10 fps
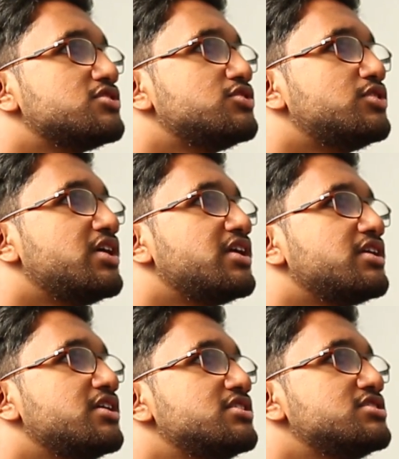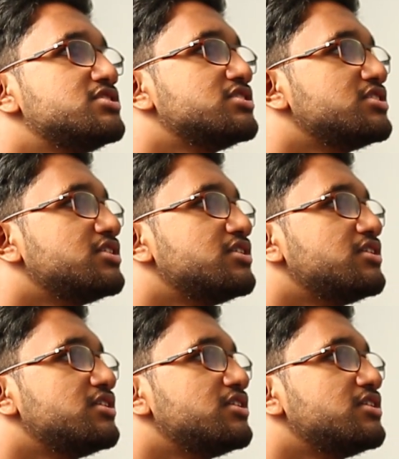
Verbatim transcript: Every student is different